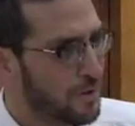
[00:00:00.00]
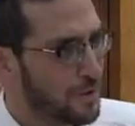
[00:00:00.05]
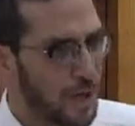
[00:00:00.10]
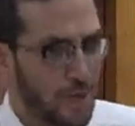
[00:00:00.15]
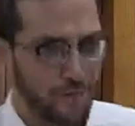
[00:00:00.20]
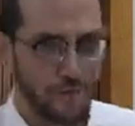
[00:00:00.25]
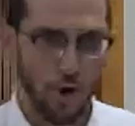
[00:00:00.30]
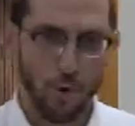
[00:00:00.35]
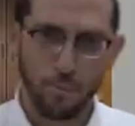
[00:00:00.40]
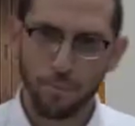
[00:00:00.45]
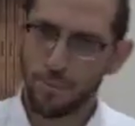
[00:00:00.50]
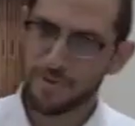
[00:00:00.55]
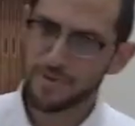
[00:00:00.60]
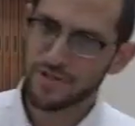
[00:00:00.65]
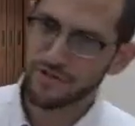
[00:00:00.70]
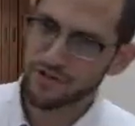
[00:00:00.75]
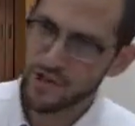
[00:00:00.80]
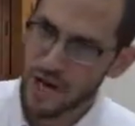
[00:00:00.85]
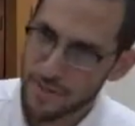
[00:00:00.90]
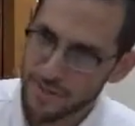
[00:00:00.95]
If the whole purpose
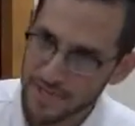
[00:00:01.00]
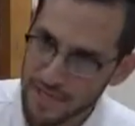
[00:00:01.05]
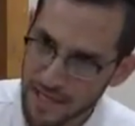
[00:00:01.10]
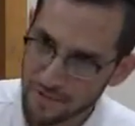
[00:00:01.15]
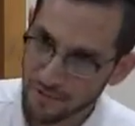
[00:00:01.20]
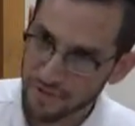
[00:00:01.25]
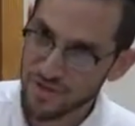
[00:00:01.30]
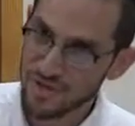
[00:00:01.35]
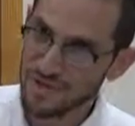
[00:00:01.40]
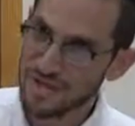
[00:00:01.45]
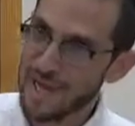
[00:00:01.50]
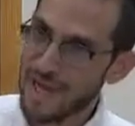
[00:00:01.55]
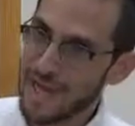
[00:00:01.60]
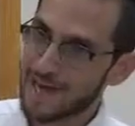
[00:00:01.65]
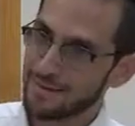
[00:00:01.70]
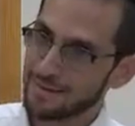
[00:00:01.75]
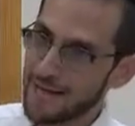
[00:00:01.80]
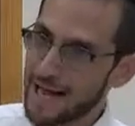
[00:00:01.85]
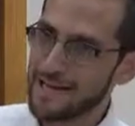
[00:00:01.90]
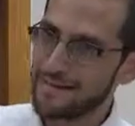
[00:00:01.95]
of Shabbos candles is to
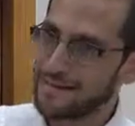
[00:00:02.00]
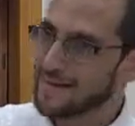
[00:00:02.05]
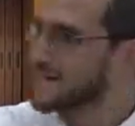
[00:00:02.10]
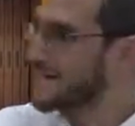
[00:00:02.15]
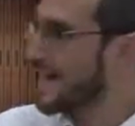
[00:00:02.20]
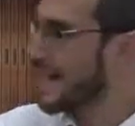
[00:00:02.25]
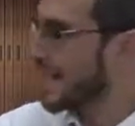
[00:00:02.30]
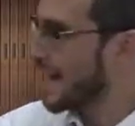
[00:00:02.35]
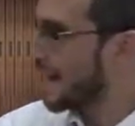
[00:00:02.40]
add light and it's not